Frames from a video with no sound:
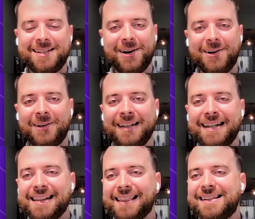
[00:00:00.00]
So
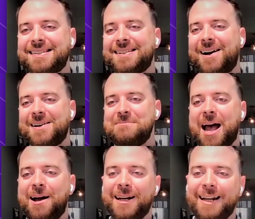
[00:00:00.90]
let's talk
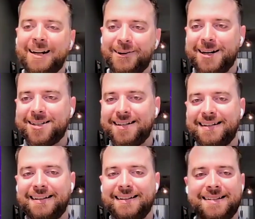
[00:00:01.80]
about
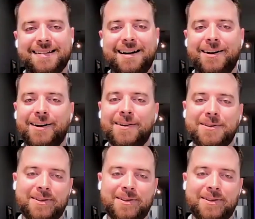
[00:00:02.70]
integration scenarios.